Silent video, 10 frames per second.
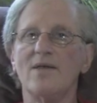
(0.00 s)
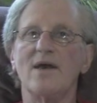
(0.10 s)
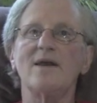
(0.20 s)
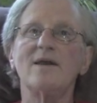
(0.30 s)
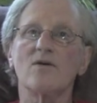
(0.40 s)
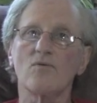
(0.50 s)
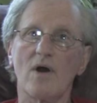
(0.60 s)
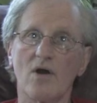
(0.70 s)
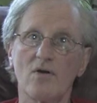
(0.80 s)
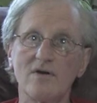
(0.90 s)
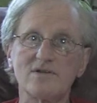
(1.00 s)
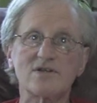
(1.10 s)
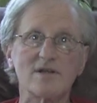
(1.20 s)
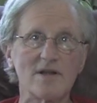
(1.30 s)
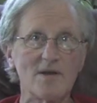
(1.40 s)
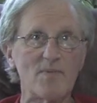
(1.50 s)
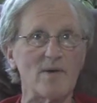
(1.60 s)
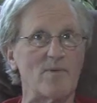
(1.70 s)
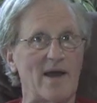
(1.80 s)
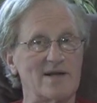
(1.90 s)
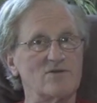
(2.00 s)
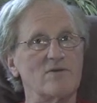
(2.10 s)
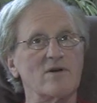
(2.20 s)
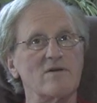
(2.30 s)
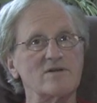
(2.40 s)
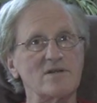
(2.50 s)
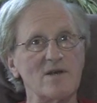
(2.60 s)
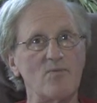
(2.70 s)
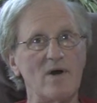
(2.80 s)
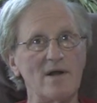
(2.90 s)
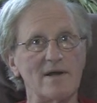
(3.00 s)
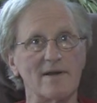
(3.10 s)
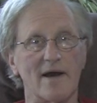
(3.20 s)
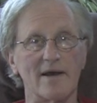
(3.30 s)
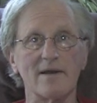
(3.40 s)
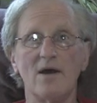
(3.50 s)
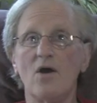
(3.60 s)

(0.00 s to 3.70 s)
They need a, a good sleeping pad so they're going to sleep well at night.